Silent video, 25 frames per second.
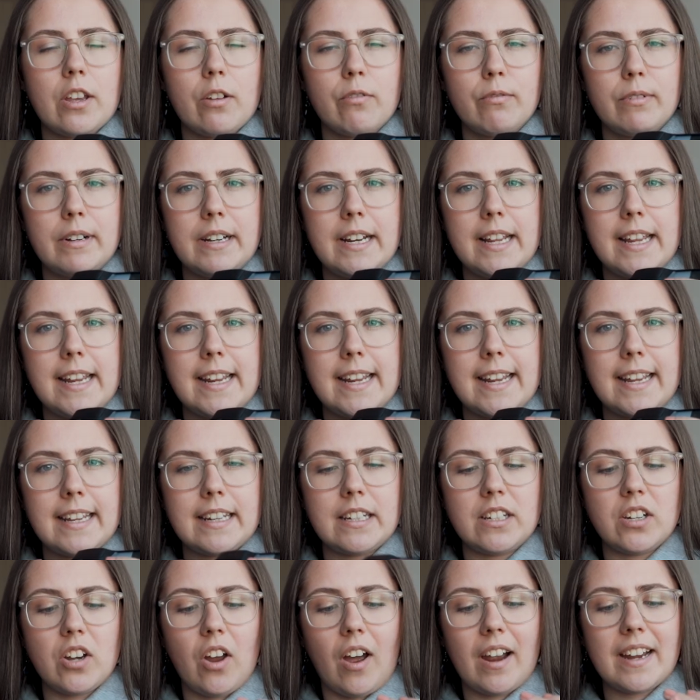a really
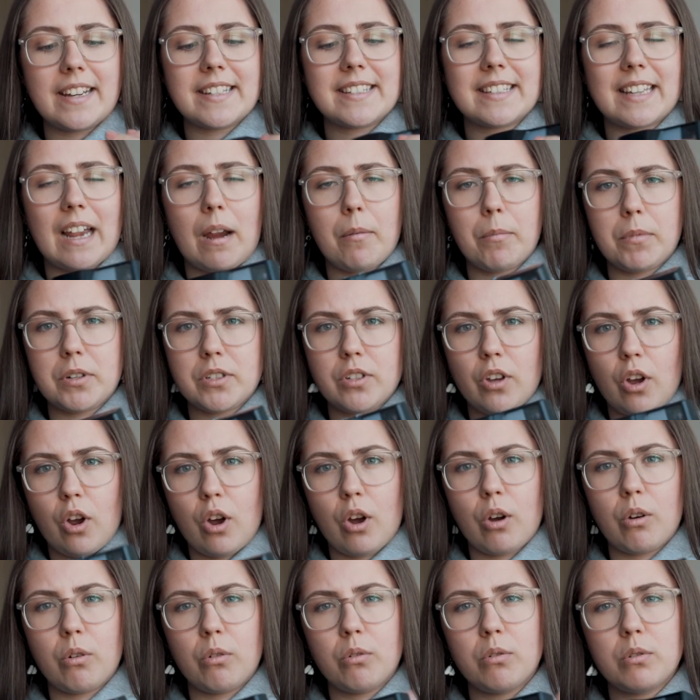nice camera to
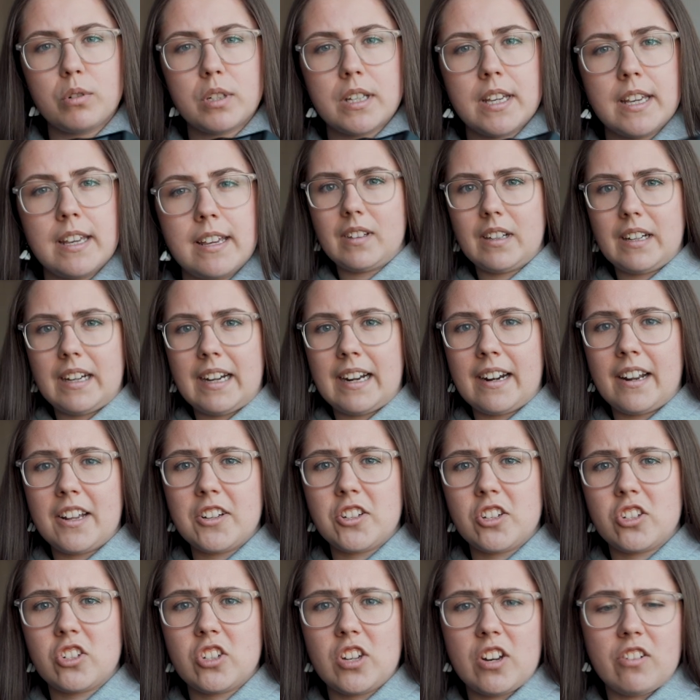hold, and I
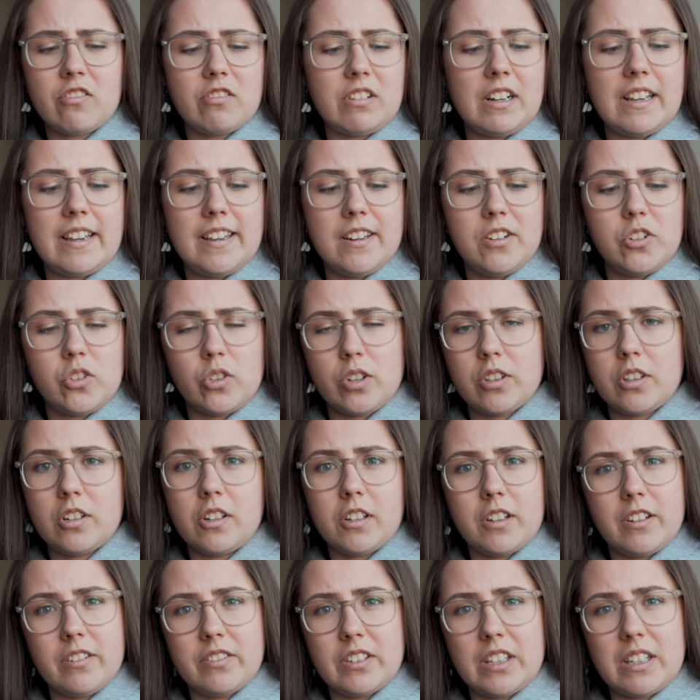just generally enjoy the
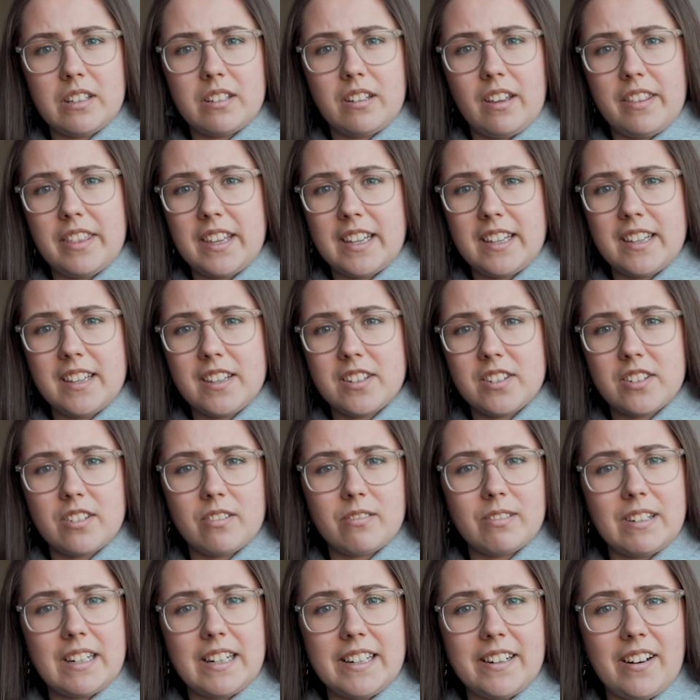look of it. I think it's a
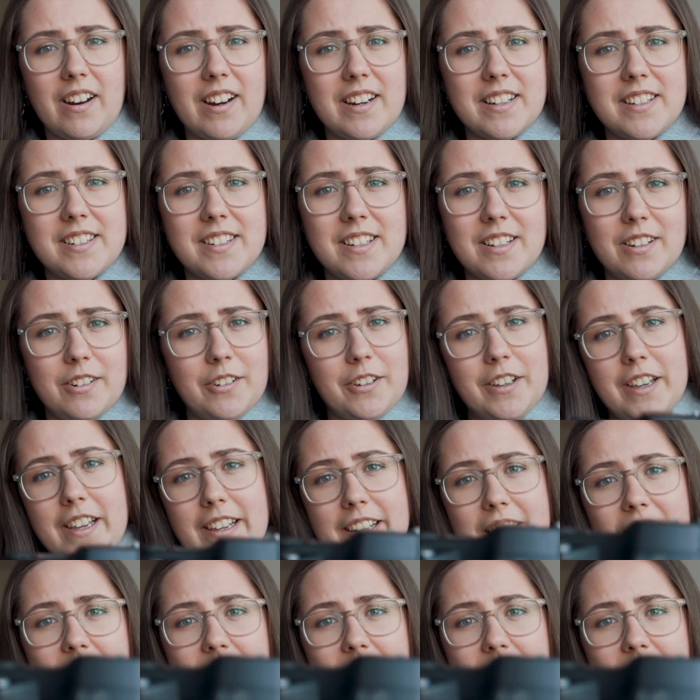really nice looking